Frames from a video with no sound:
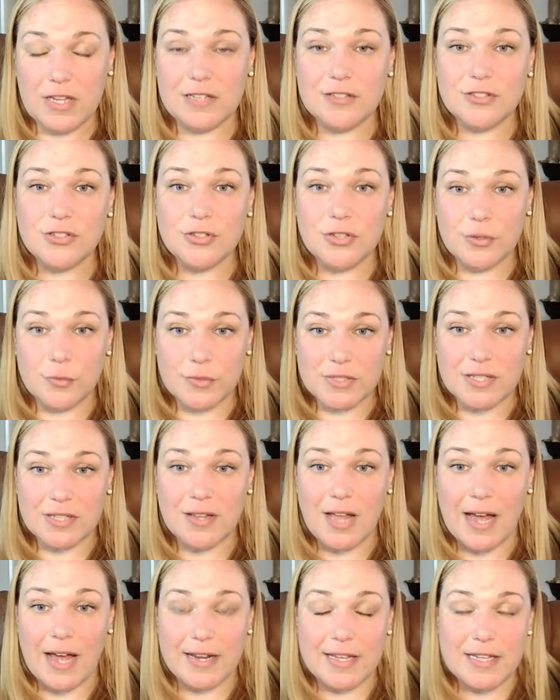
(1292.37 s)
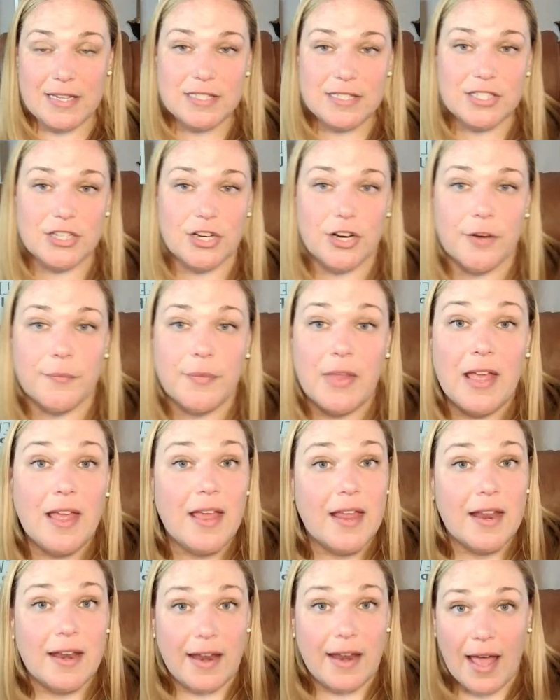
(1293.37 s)
And so then it was a lot easier.
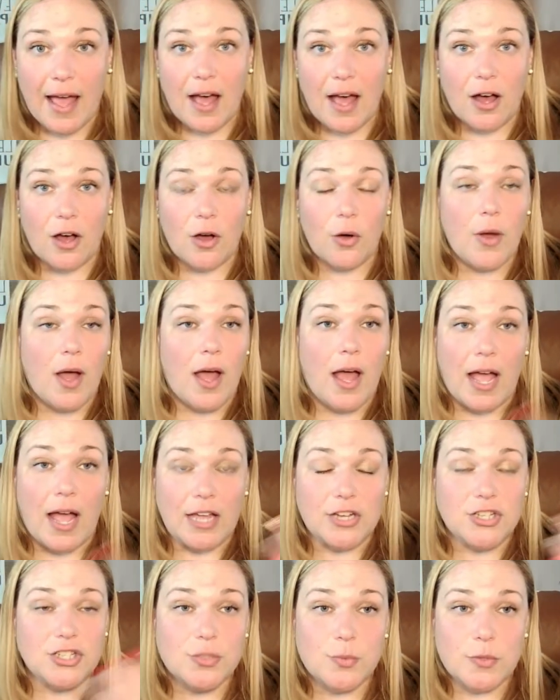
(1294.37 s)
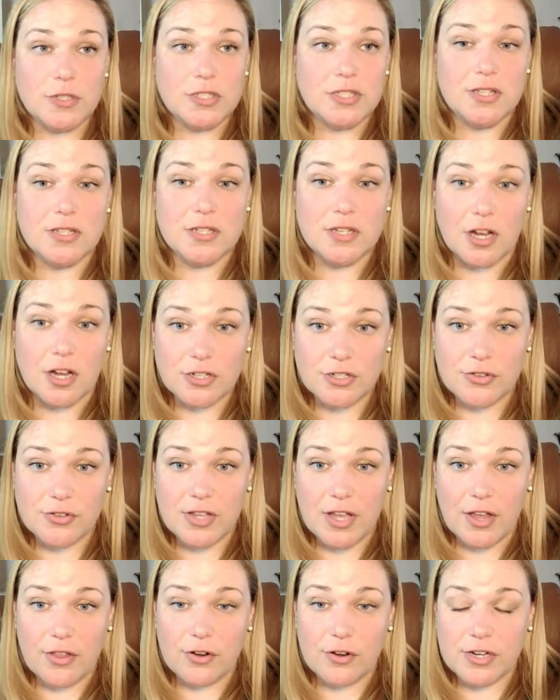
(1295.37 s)
Now I just went to the doctor
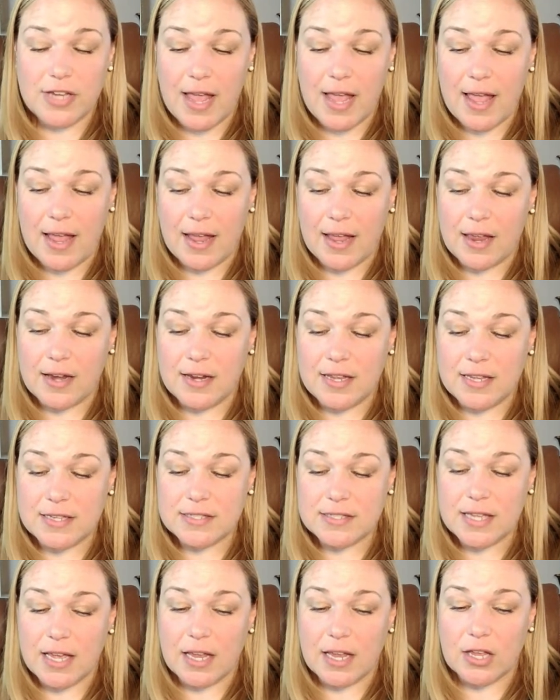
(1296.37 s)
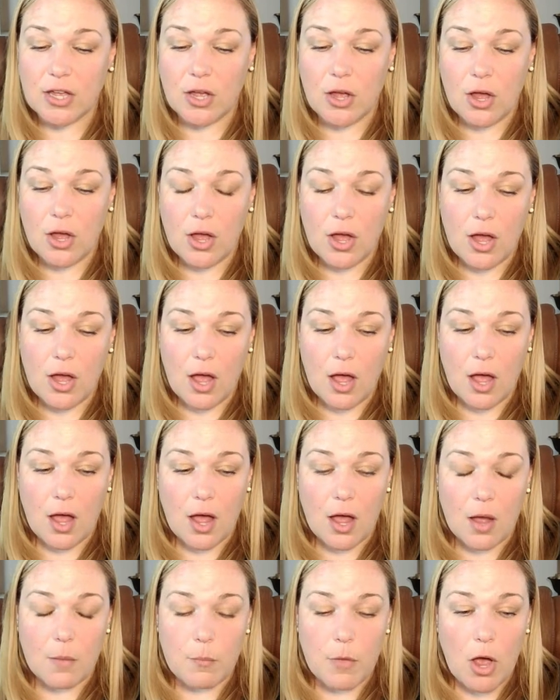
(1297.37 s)
the other day and he's like,
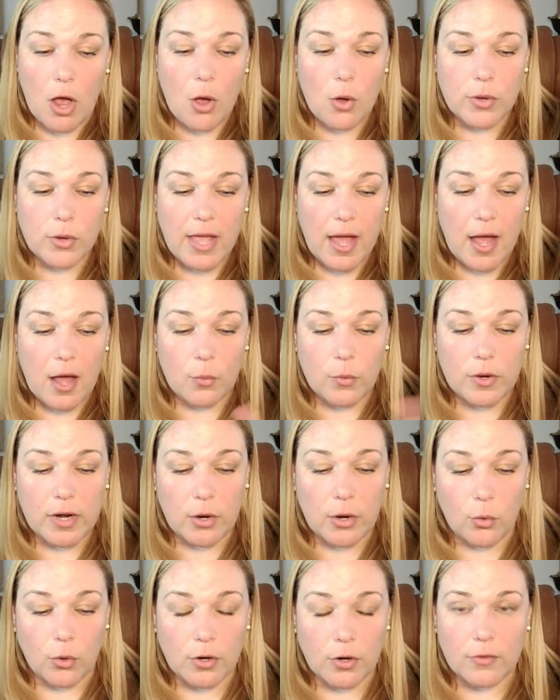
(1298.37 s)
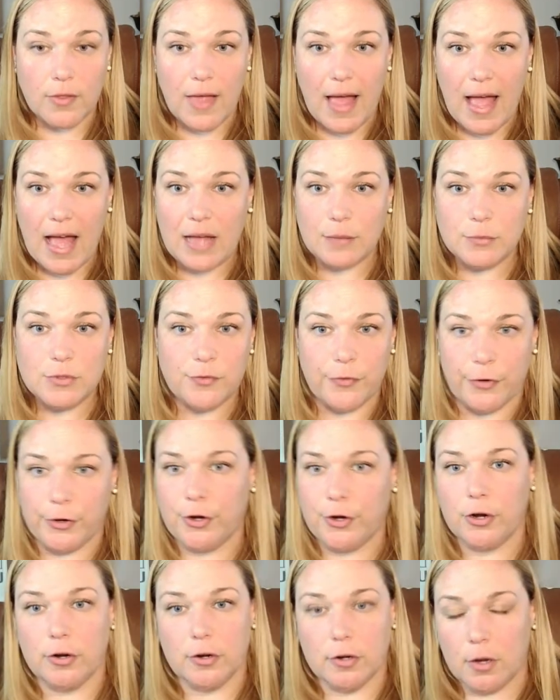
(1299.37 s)
oh, yeah, when I order labs for
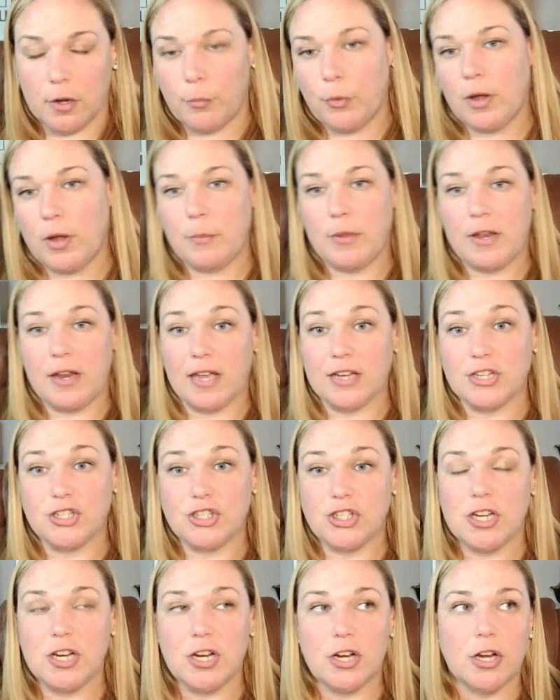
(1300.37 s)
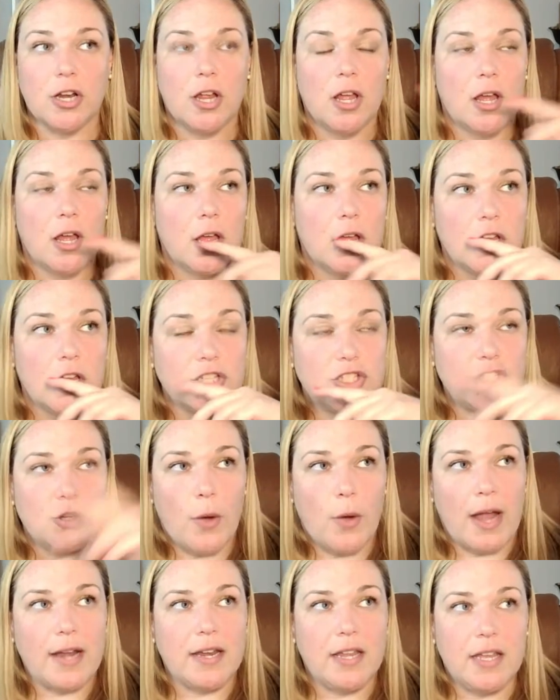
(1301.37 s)
your appointment next year,
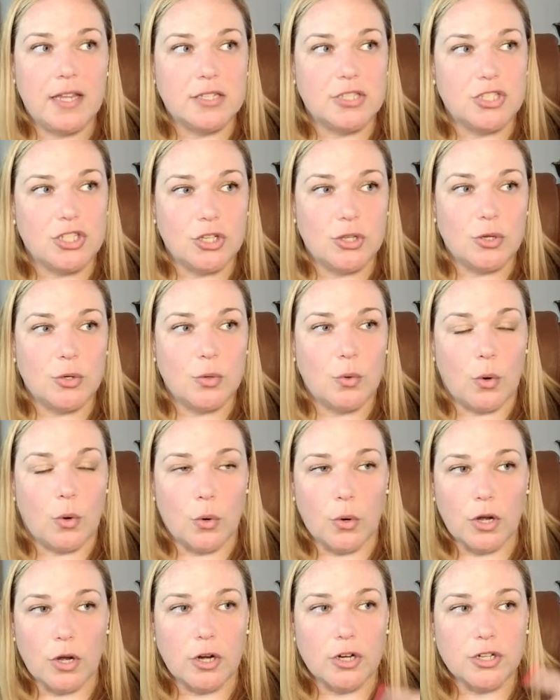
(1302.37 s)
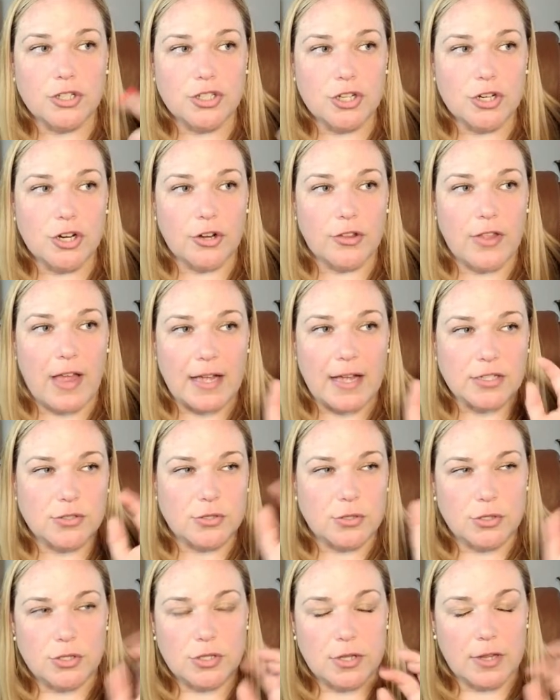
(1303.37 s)
do I need to order sugar
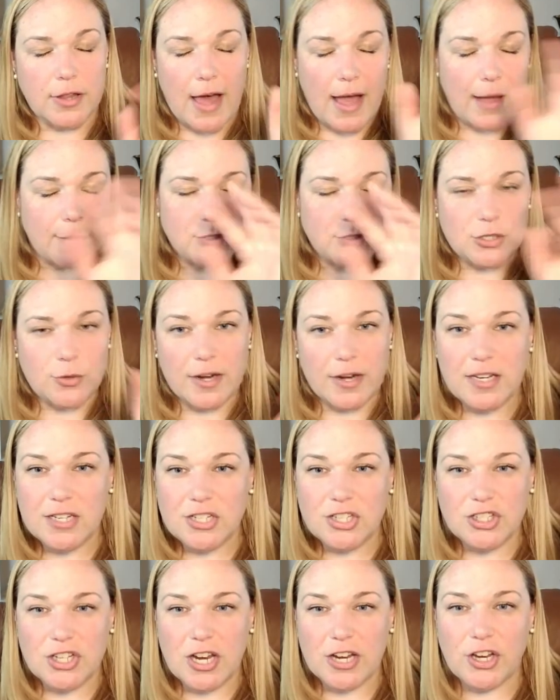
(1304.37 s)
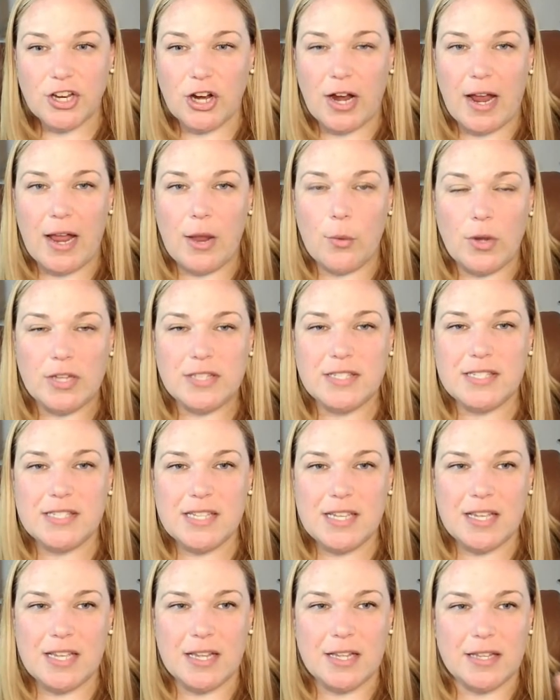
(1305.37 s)
labs? Do I need to check your
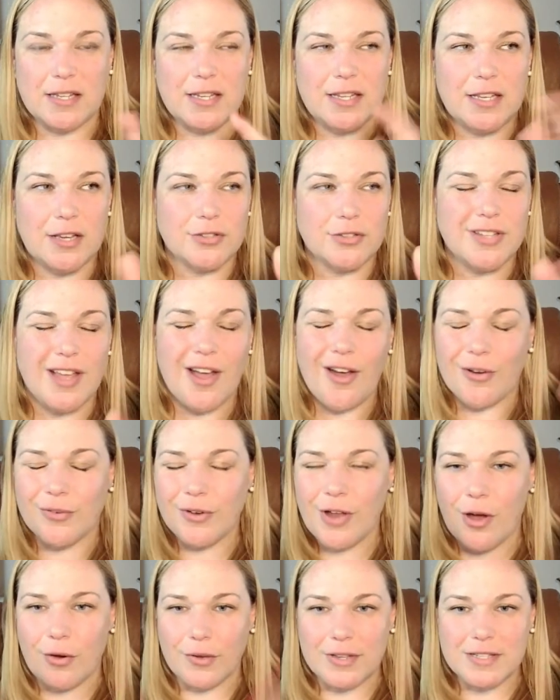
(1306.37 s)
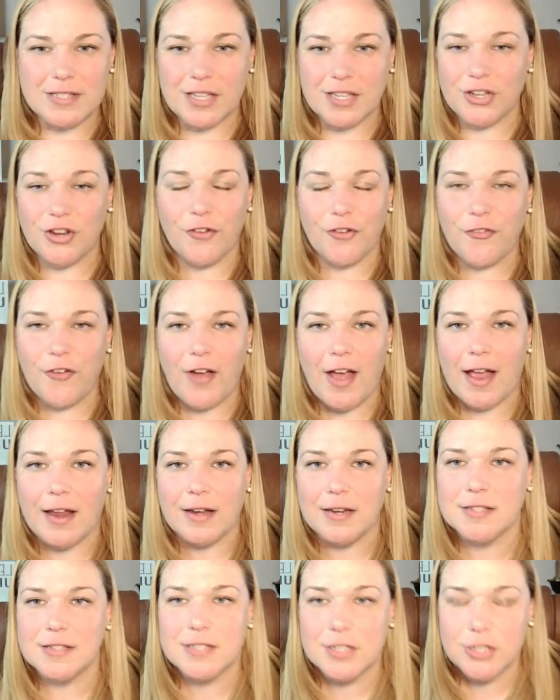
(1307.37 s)
A1C? And he goes, oh, no. He's like, you're
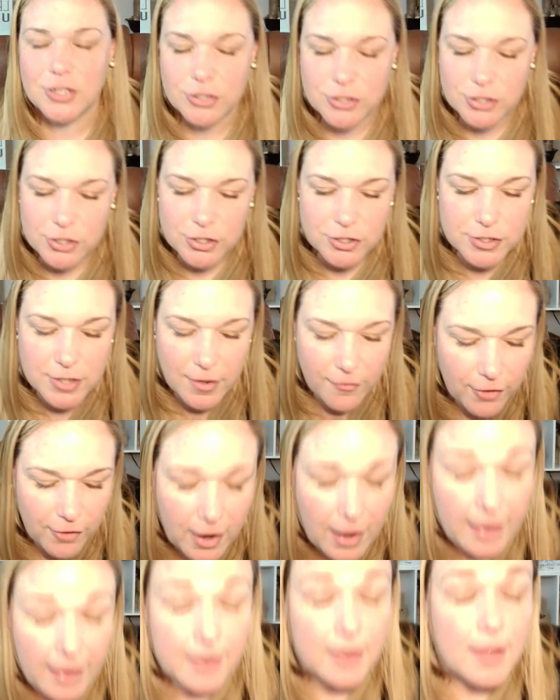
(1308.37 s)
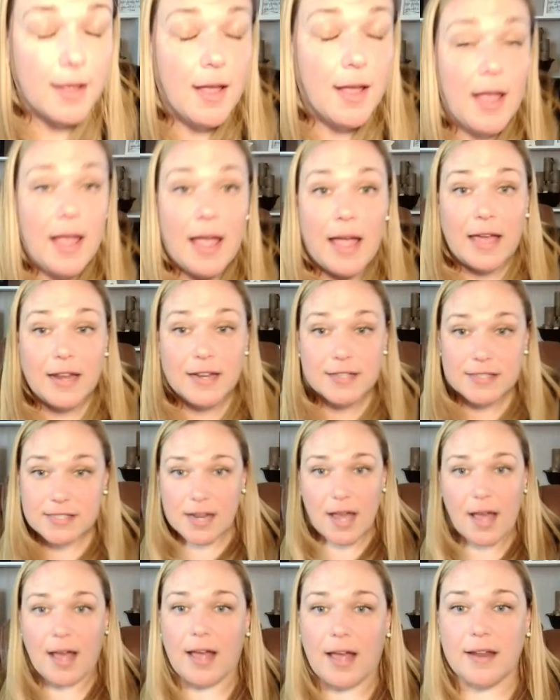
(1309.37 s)
fine. He's like, your sugar's never high. And it's
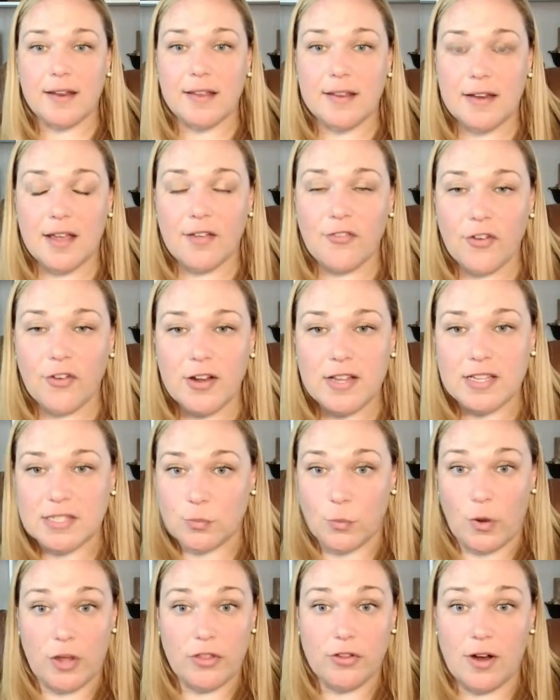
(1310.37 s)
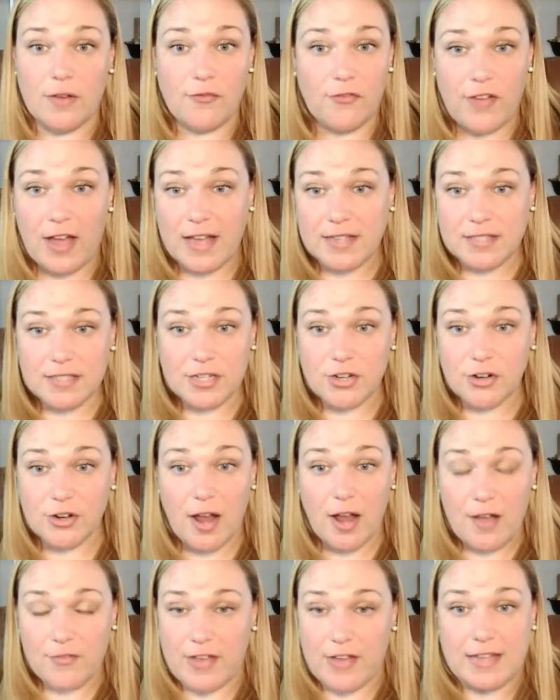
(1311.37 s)
not. It never is, whether I'm fasting or
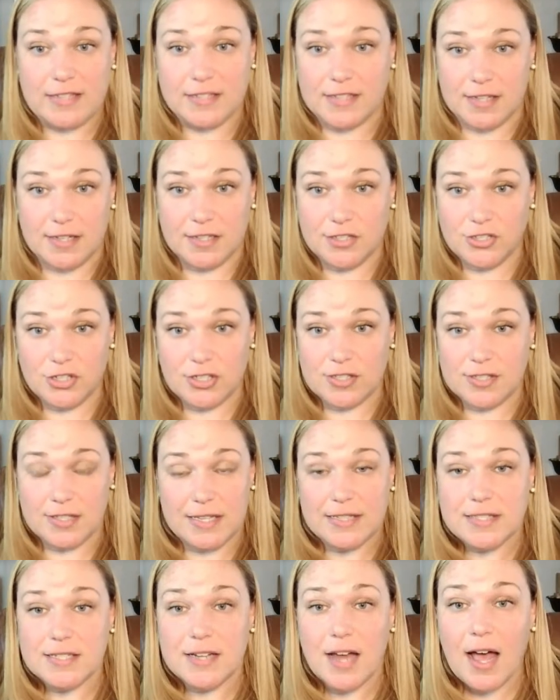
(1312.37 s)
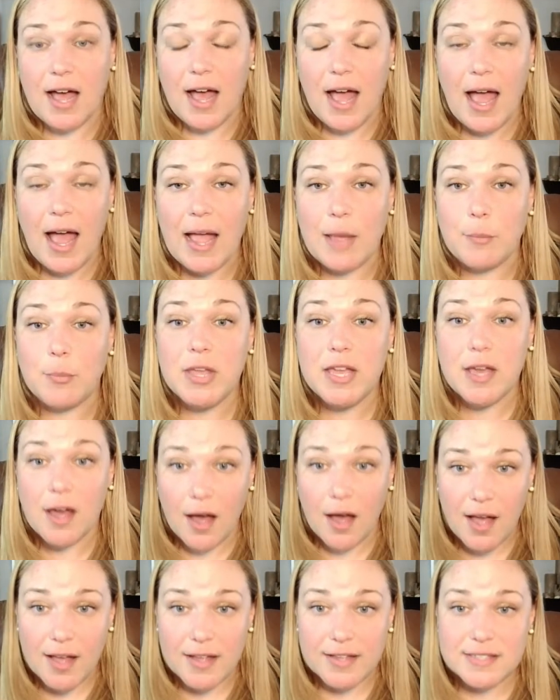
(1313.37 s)
not fasting. It's not high
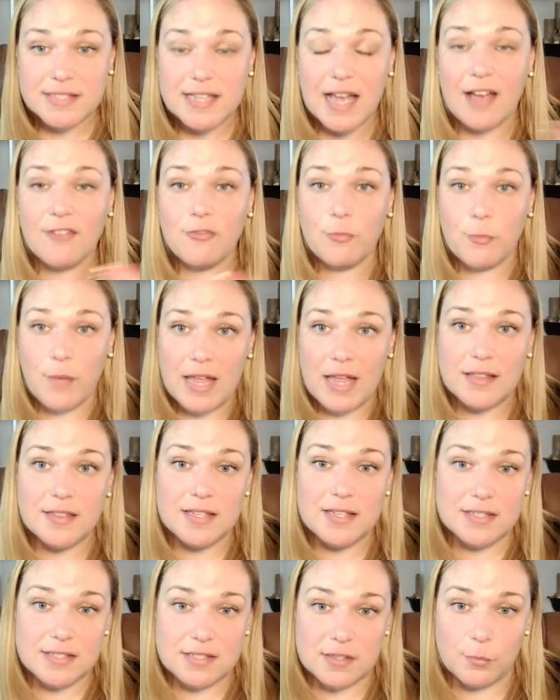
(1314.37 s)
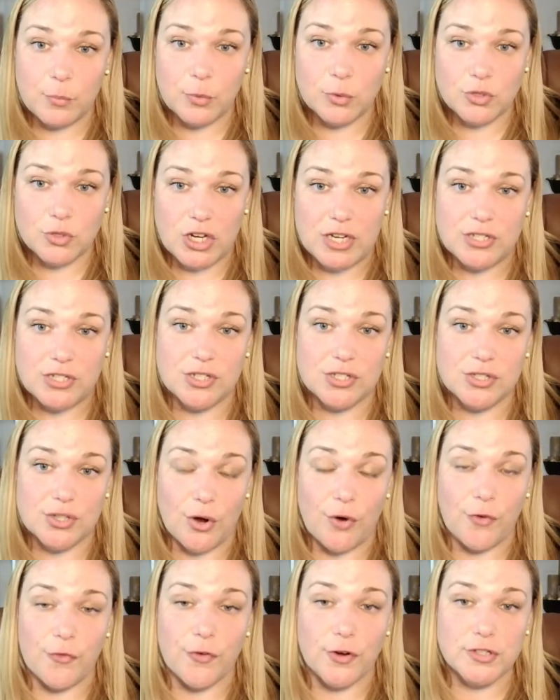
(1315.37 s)
because I've made these simple changes
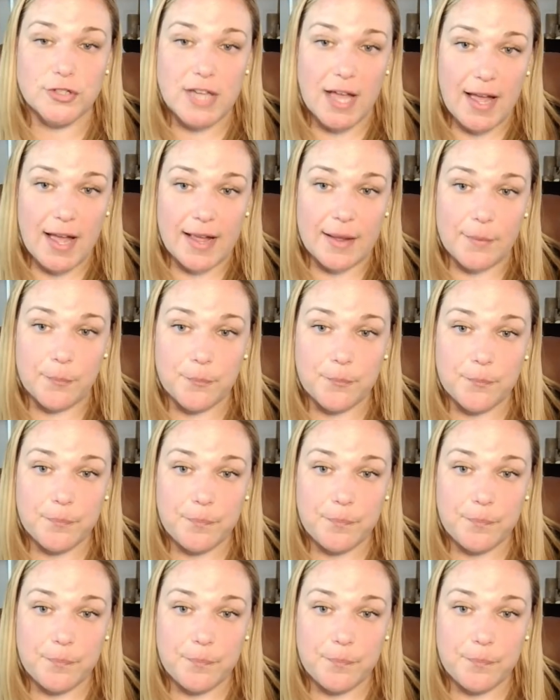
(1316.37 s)
over time.